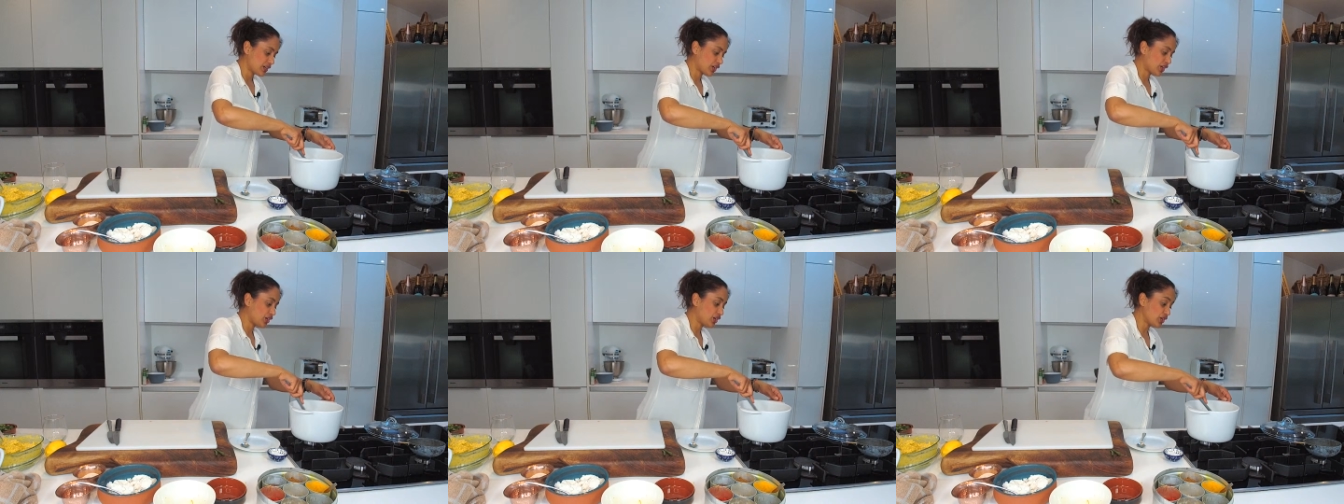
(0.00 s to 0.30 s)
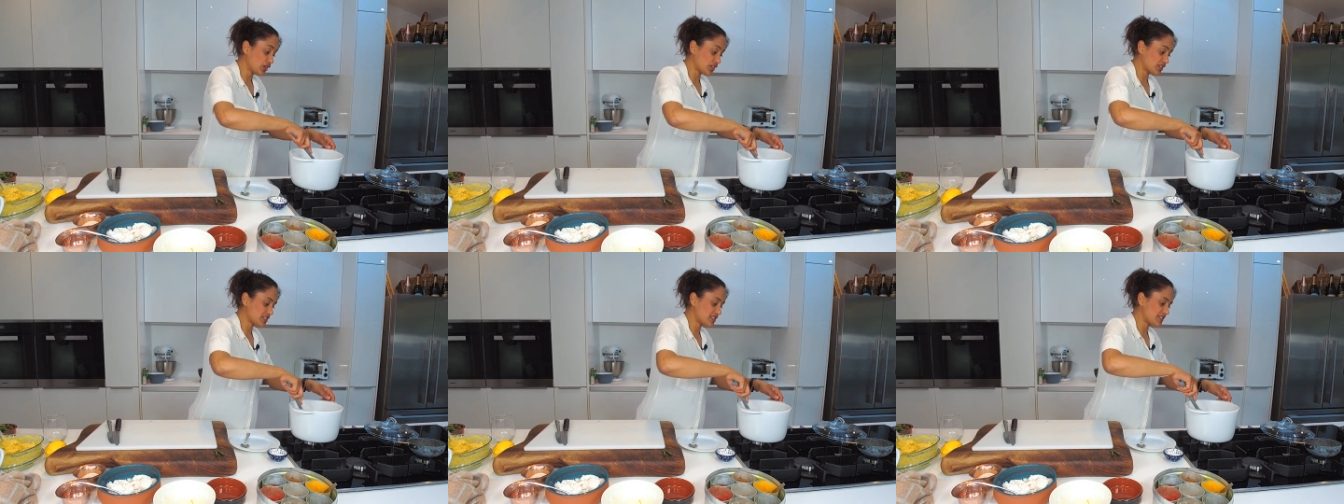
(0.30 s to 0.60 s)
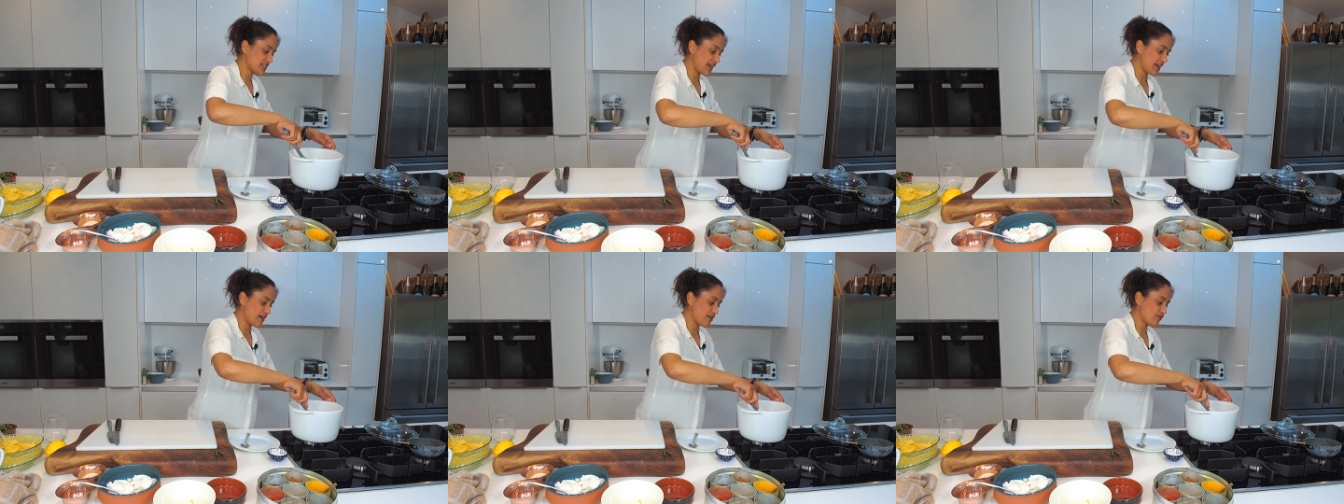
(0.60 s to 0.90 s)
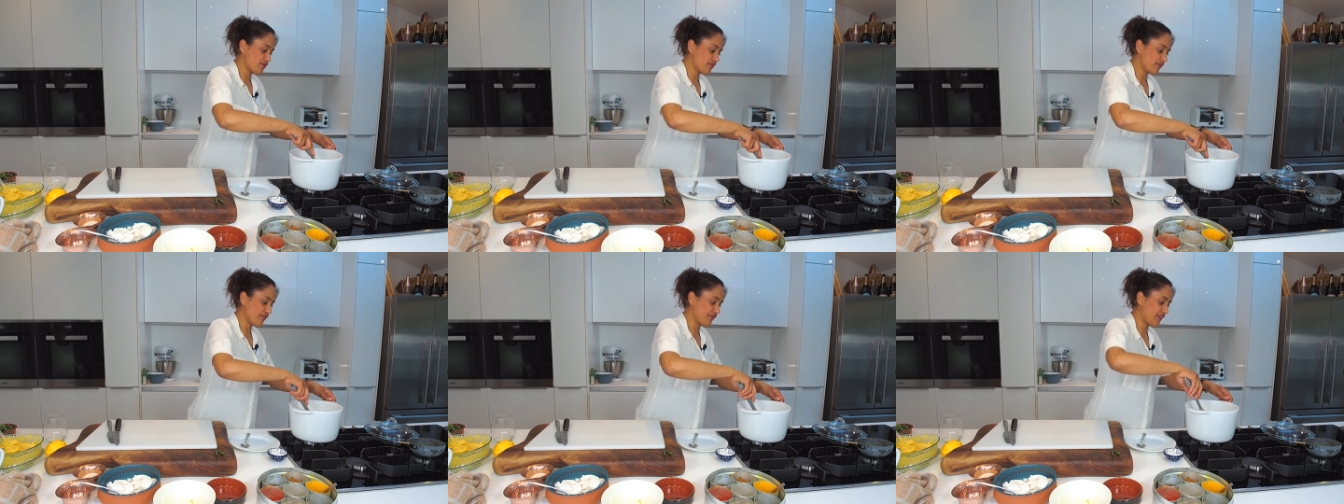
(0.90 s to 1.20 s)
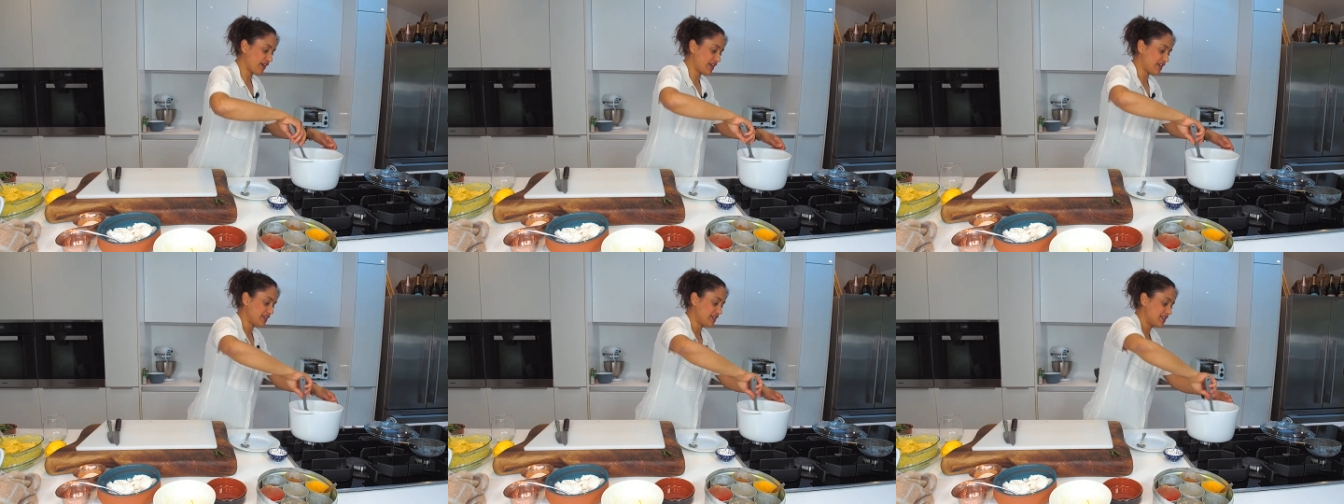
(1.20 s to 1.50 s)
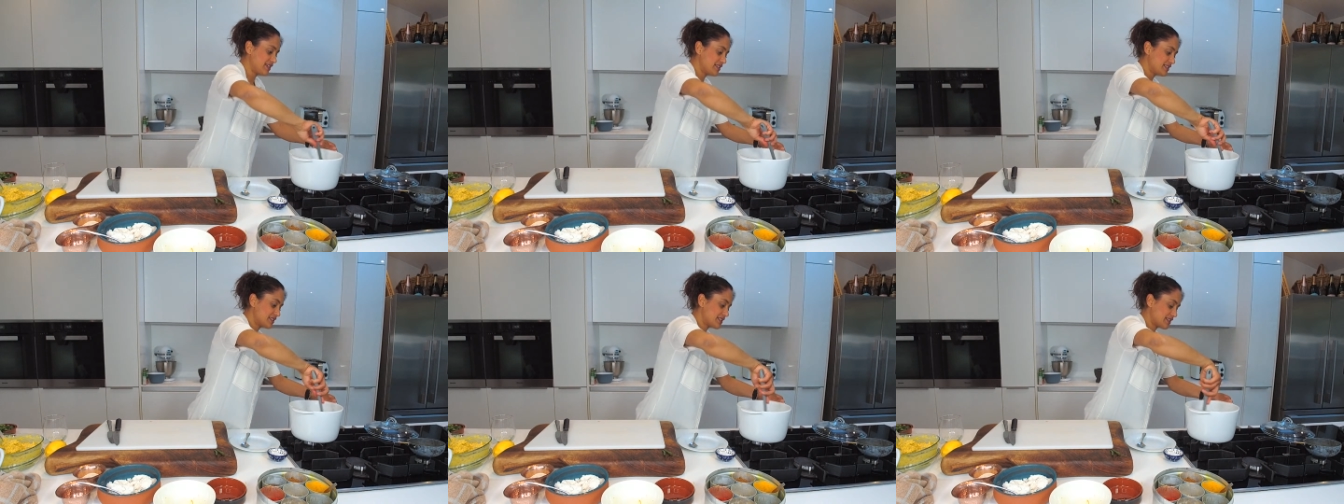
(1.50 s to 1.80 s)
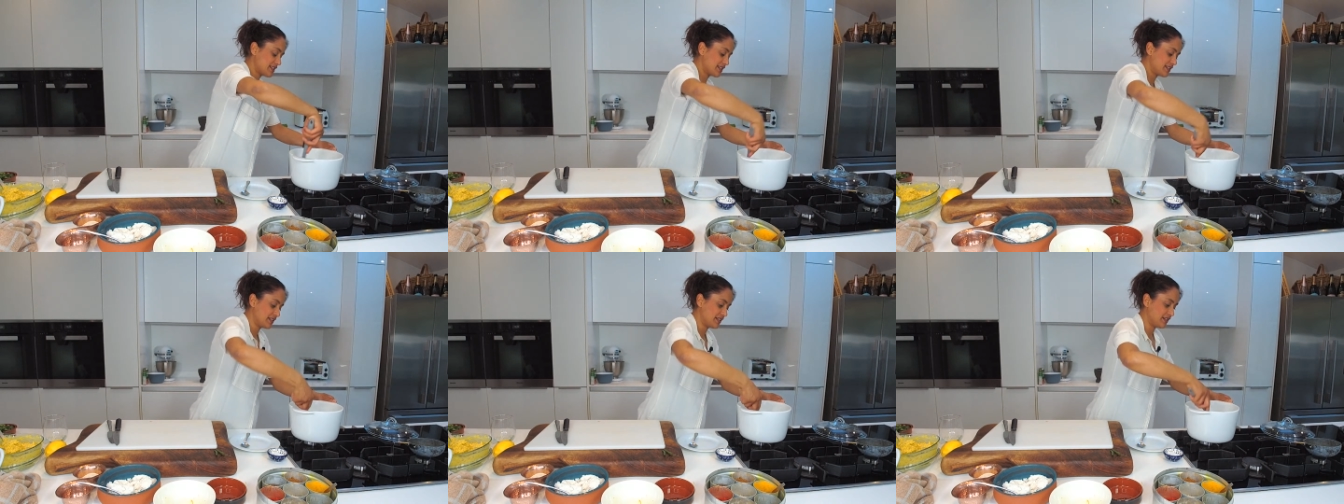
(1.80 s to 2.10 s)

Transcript: cooked down phase.